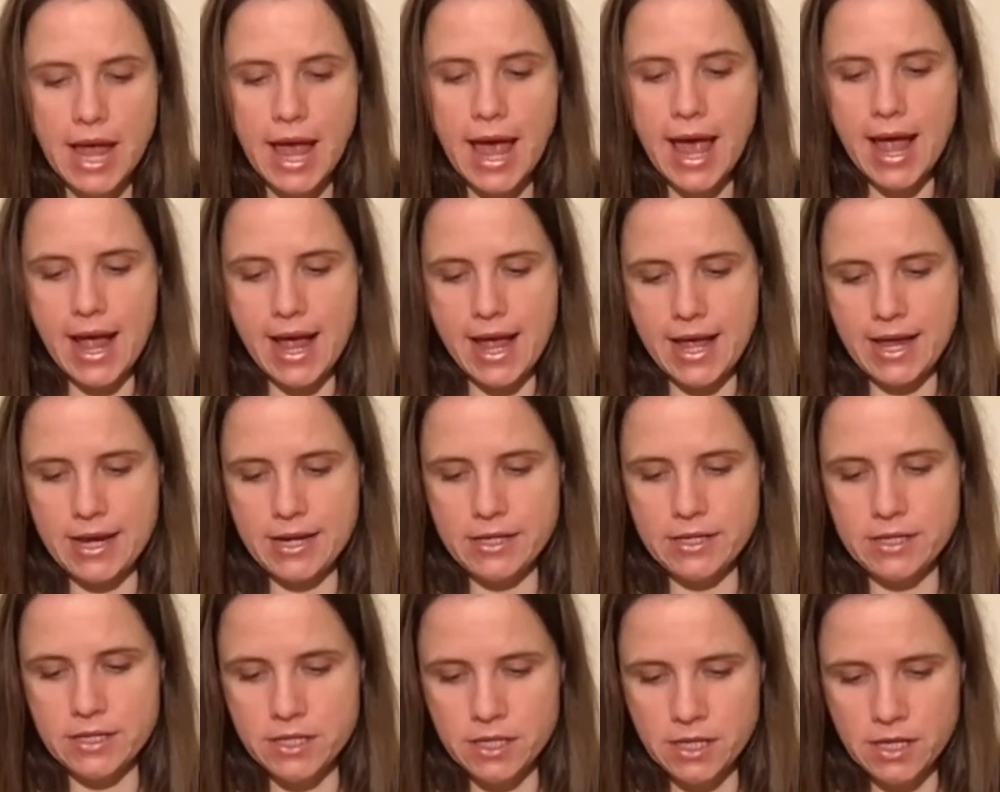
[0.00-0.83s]

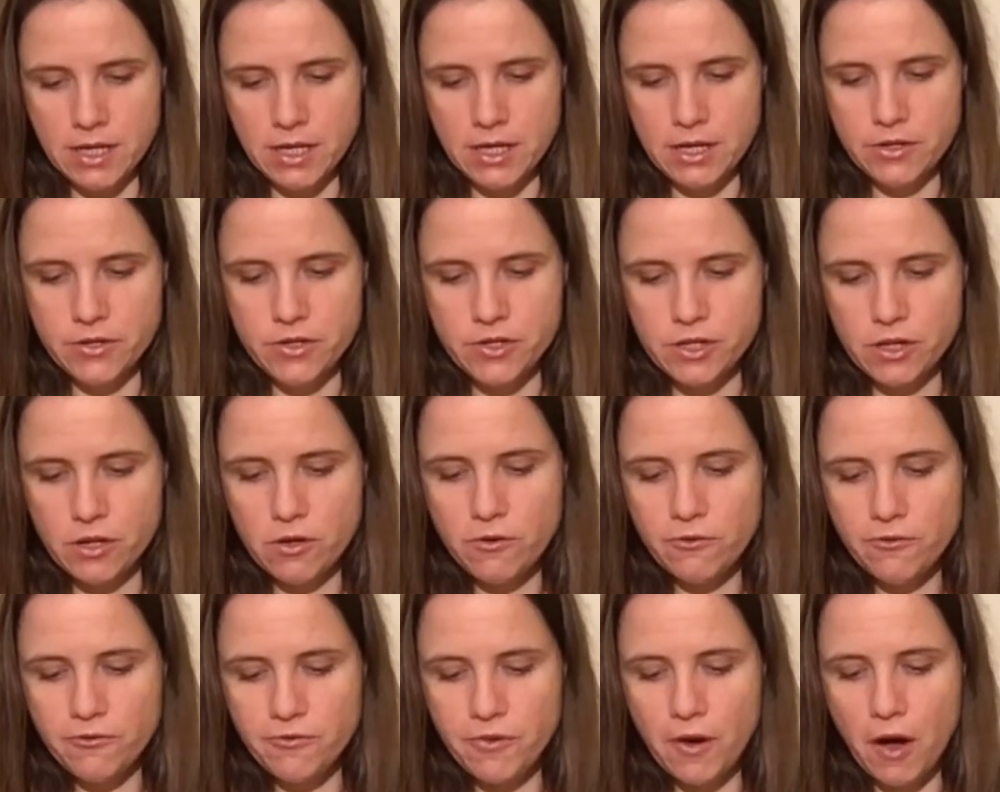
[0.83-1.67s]
and
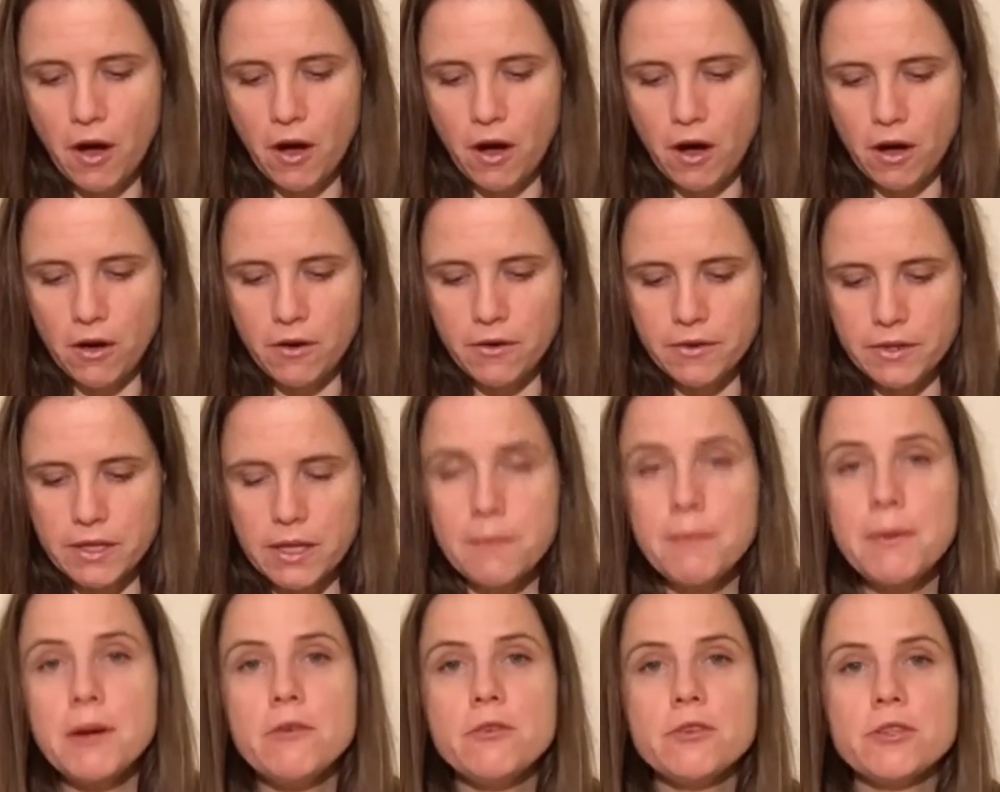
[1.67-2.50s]
so far the
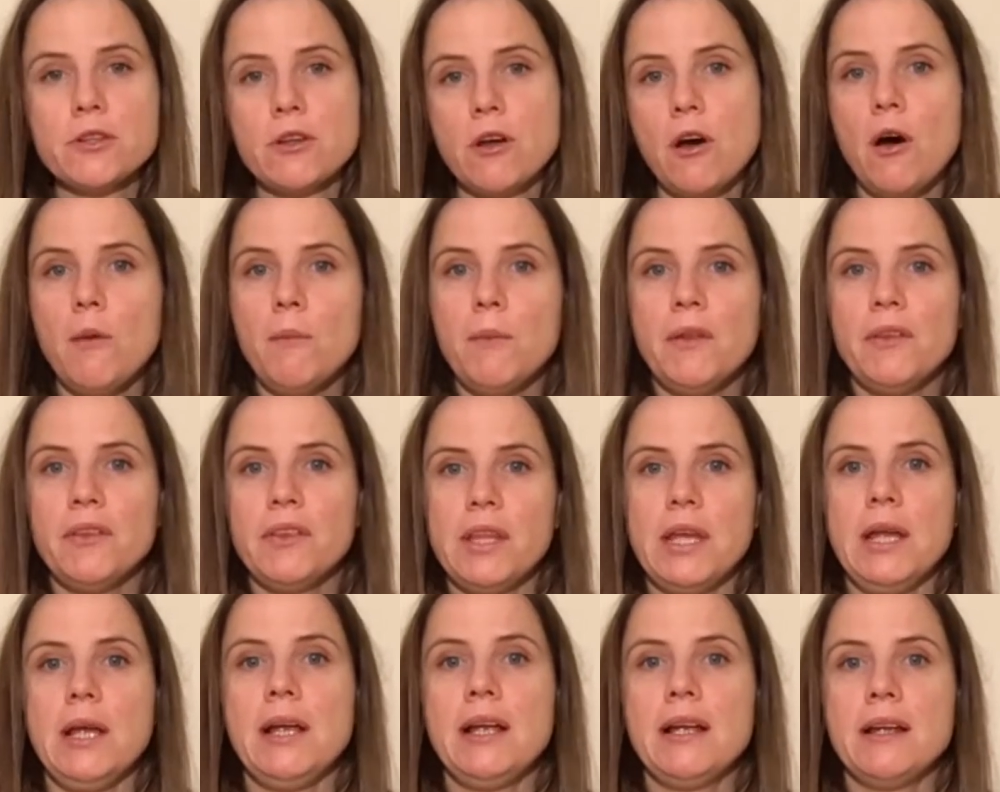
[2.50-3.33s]
most common
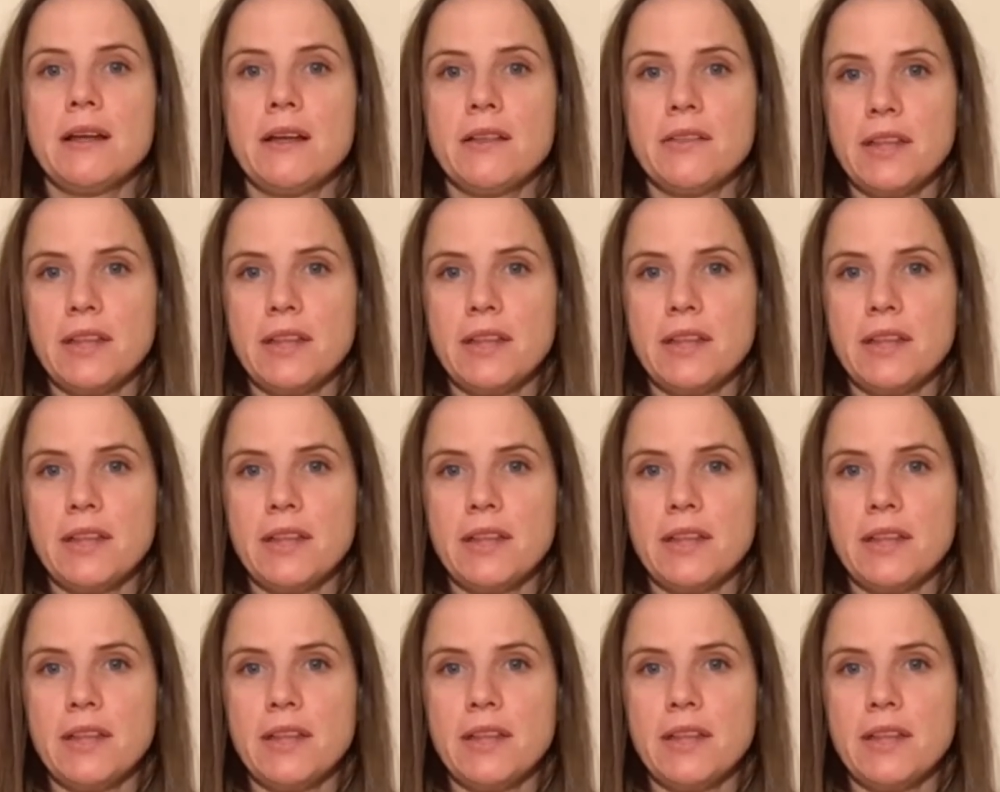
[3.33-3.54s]
thing